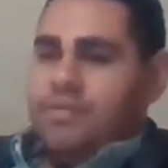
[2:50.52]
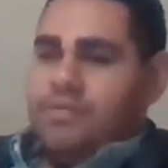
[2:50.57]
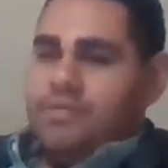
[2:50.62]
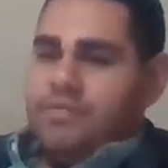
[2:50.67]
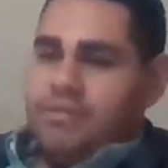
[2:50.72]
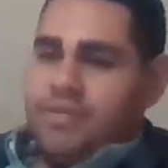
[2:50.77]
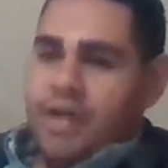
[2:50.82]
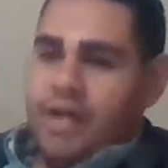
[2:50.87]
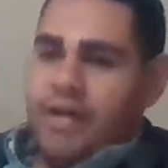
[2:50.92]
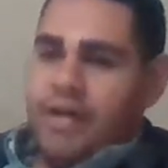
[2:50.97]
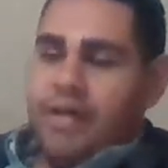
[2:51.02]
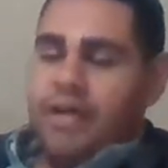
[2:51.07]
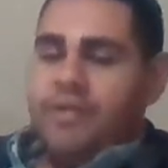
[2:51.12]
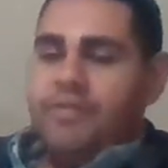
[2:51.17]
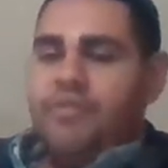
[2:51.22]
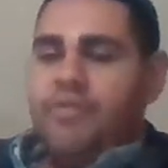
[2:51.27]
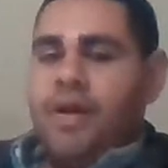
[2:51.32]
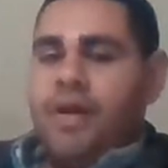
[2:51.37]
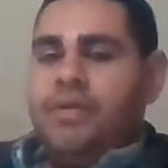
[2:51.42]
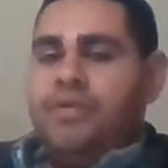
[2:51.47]
They can
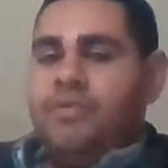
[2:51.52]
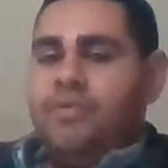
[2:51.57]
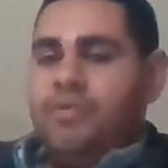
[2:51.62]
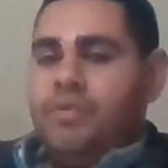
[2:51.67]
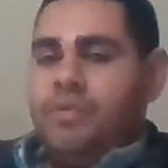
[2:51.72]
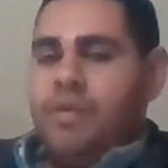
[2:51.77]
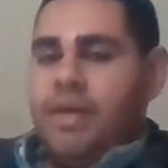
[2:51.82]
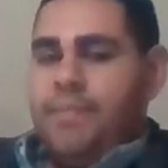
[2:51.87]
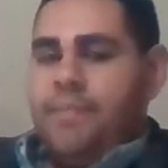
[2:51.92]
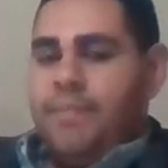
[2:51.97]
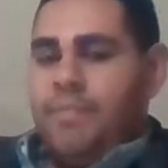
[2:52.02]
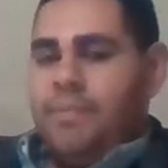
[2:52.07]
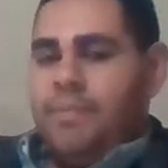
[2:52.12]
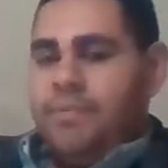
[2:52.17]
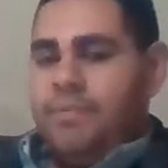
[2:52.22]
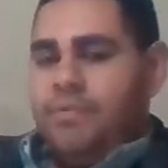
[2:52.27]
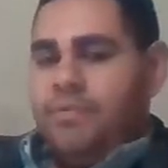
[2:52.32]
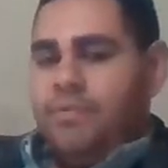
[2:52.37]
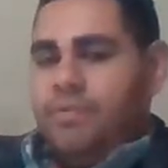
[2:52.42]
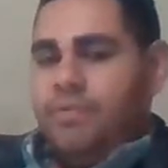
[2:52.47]
try to give
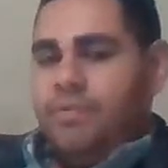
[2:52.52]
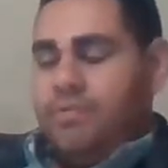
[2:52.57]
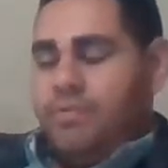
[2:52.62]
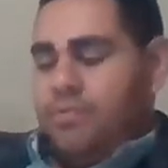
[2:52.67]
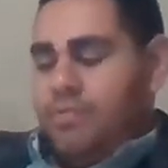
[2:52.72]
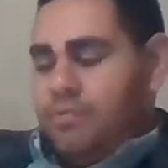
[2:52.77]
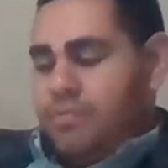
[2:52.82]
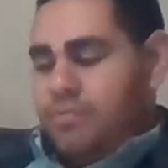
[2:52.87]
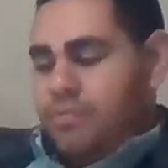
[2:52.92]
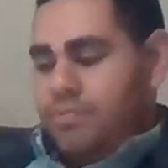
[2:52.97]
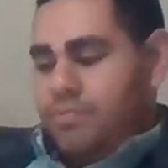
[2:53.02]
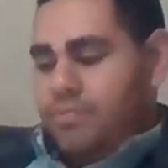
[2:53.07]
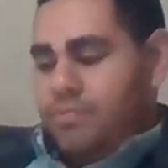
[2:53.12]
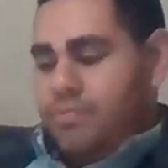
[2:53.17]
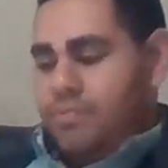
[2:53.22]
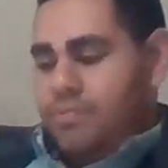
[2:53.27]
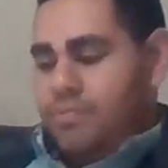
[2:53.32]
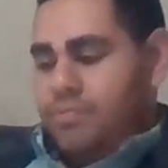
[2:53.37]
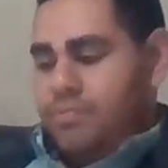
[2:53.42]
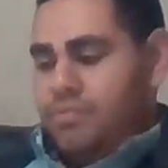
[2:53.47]
to
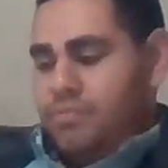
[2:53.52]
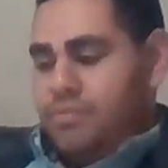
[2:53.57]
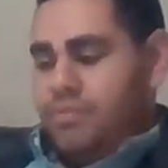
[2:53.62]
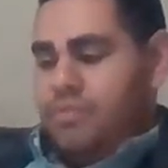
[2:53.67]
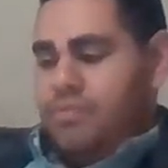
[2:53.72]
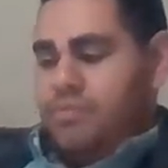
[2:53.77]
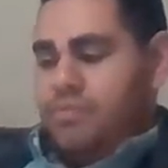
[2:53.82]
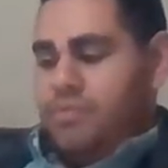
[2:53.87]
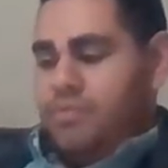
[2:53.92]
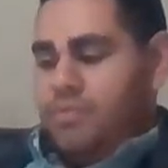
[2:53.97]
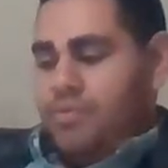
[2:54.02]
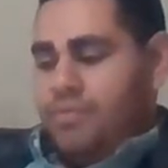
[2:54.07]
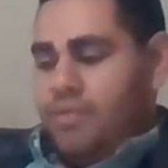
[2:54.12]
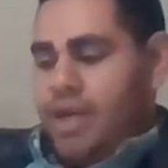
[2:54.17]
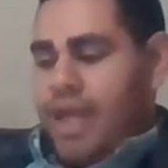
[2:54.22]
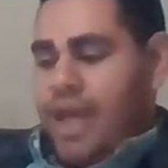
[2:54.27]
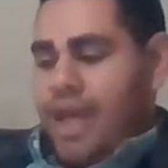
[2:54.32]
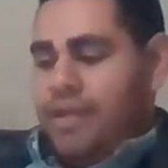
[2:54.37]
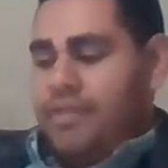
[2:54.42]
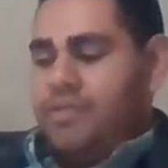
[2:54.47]
to
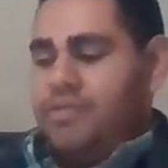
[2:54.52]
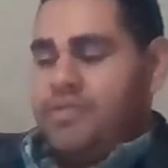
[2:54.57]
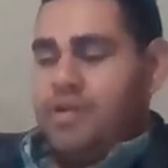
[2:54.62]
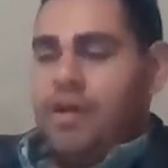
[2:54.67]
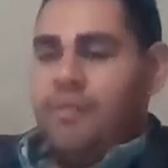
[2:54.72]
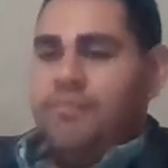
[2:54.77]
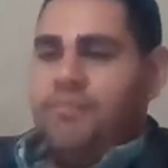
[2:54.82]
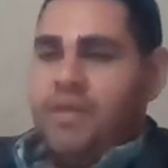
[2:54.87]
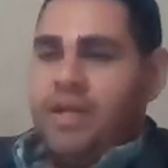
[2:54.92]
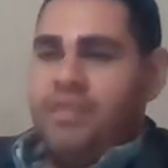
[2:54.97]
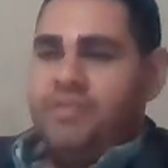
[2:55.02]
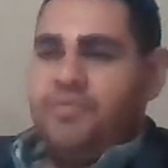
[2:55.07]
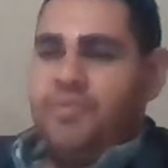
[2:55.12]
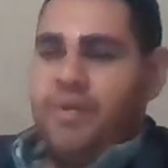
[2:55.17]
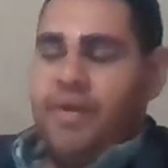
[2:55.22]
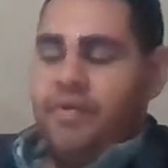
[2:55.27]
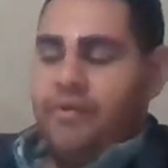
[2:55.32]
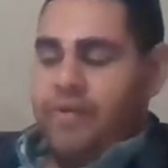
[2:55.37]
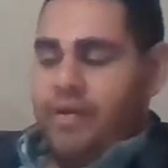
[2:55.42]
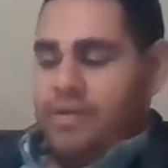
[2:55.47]
get some
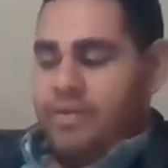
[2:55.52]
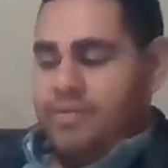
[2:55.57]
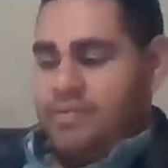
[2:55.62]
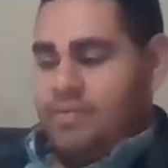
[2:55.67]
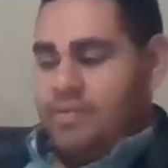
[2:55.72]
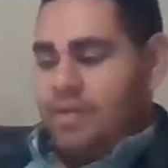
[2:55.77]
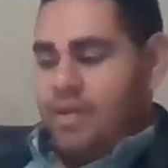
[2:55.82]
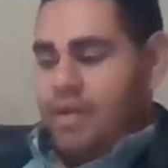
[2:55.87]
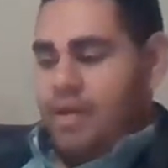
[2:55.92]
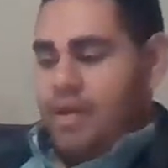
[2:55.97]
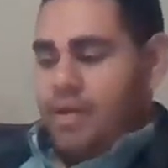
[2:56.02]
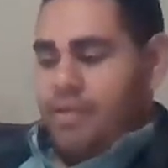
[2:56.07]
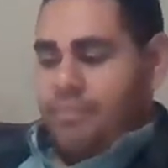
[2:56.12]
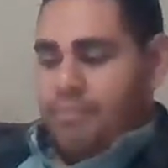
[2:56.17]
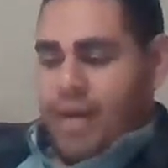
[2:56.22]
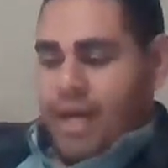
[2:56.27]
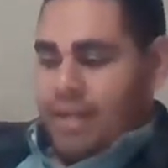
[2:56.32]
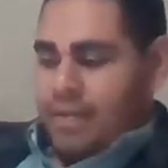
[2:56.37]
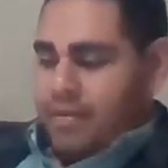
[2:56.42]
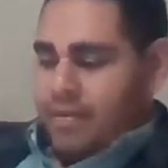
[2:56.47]
experience,
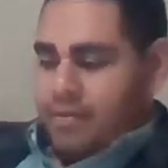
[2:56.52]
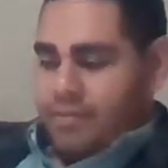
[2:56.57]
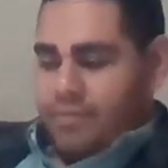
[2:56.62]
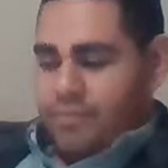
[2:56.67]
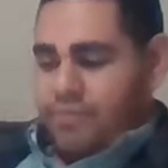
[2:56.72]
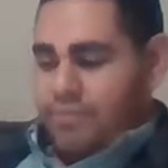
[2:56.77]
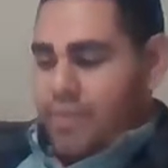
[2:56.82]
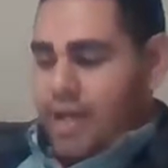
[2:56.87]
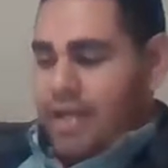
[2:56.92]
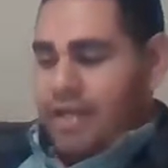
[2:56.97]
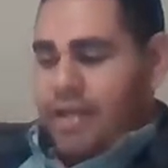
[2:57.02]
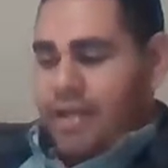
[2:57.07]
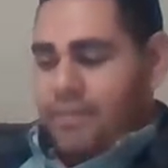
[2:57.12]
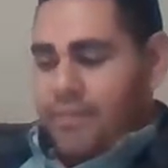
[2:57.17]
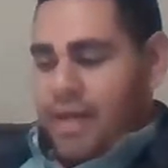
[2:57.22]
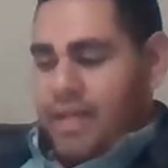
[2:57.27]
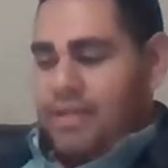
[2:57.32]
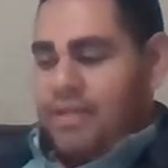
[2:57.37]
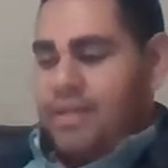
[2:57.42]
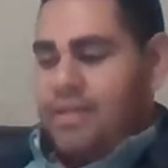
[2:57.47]
but my
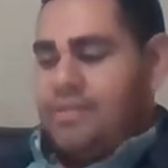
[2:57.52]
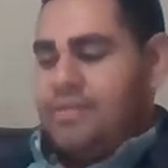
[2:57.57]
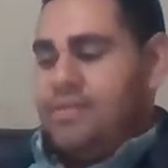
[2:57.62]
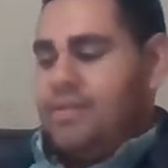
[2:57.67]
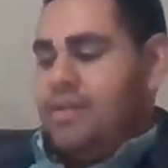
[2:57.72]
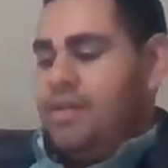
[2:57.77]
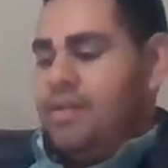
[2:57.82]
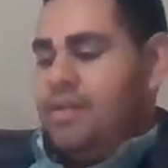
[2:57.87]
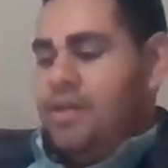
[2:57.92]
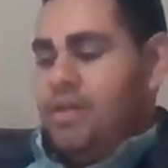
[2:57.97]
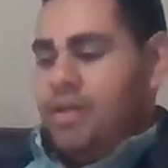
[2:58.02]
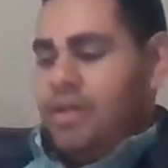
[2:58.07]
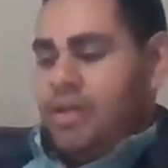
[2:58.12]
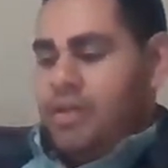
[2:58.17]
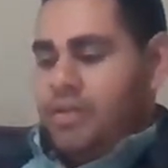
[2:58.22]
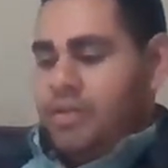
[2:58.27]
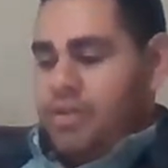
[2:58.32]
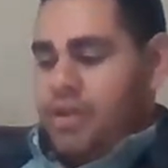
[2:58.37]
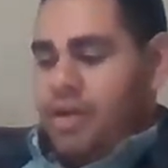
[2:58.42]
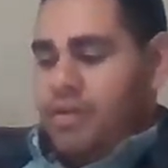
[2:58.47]
advantage
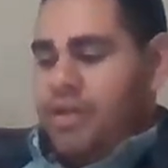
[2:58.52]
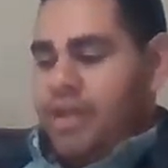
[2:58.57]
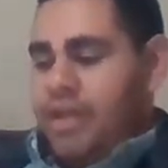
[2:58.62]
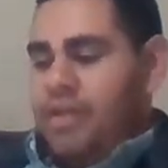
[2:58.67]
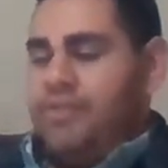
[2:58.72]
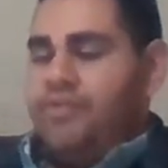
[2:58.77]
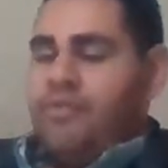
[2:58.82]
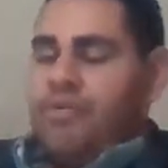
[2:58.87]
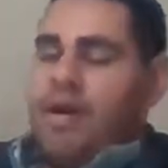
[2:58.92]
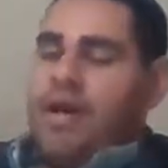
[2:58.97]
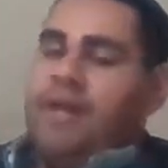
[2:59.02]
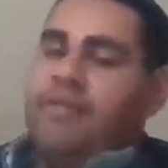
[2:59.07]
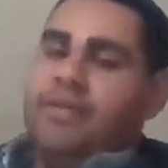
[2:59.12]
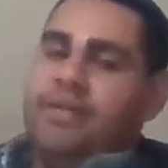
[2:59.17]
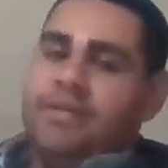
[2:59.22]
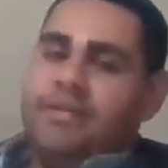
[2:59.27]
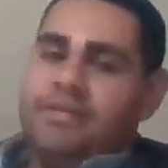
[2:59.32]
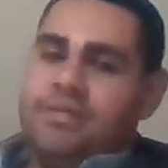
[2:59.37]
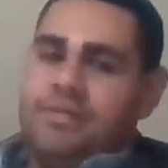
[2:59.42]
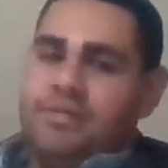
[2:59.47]
don't eat
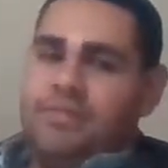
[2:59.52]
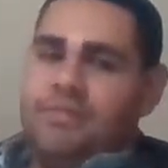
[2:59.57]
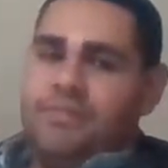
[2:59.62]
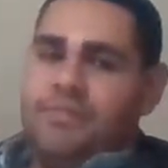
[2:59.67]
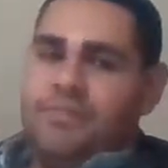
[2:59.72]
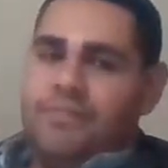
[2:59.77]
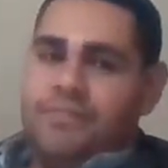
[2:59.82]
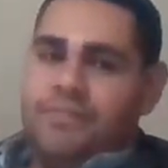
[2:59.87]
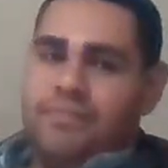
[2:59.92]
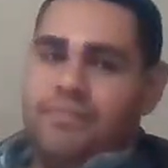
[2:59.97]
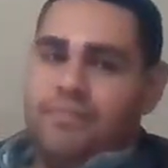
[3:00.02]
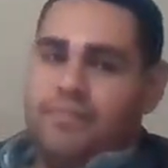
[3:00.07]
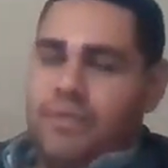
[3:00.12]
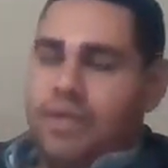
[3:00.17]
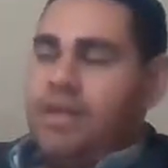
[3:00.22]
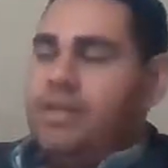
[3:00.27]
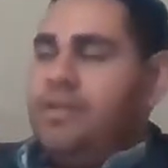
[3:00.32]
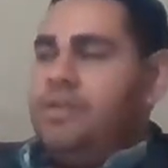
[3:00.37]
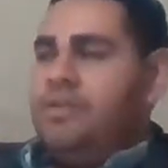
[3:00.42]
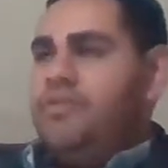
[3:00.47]
cravings.
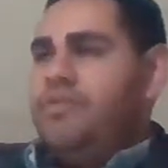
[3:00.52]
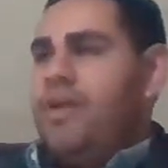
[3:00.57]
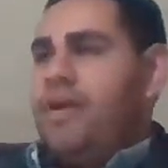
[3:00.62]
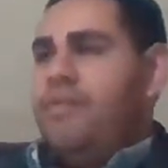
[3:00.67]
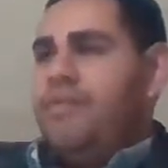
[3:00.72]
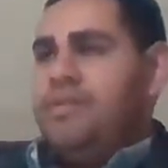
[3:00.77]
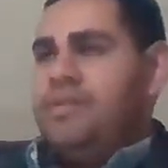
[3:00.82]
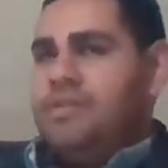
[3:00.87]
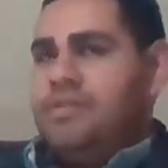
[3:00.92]
Don't eat cravings.